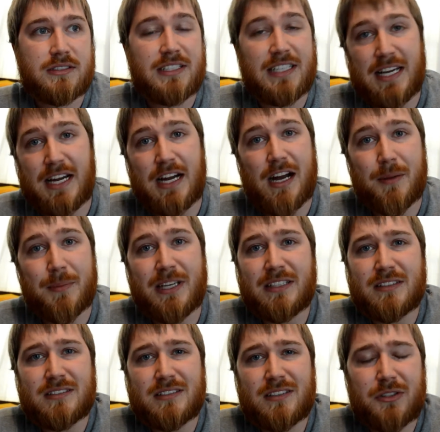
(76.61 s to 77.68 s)
Yeah, I
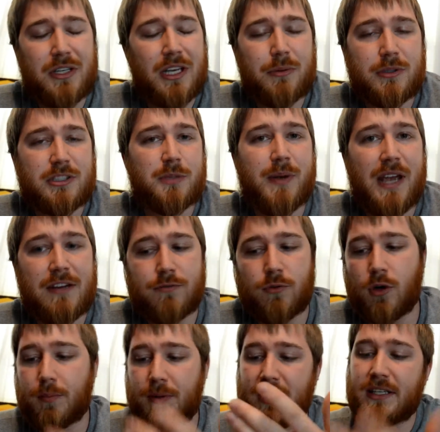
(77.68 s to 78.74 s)
mean, you get what you pay
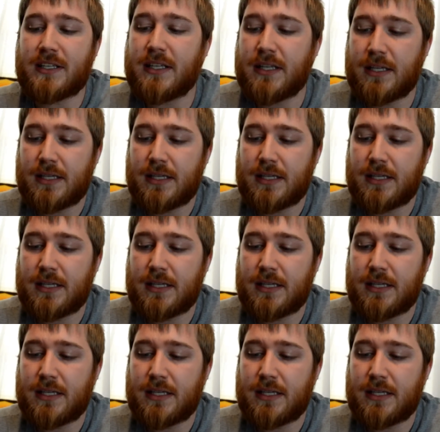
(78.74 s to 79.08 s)
for, but